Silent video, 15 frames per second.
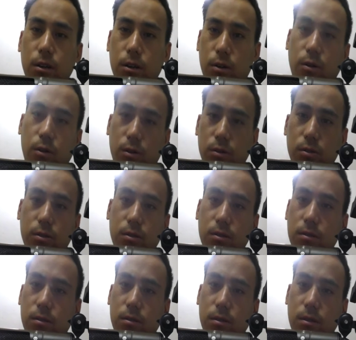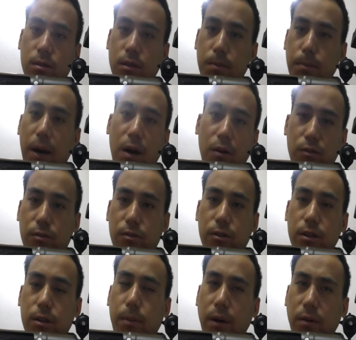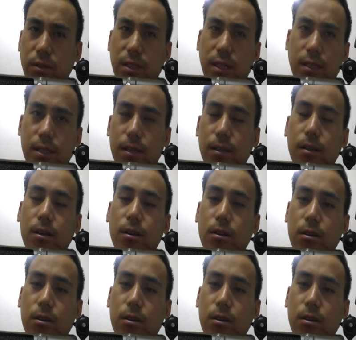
cross the boundary in the sense that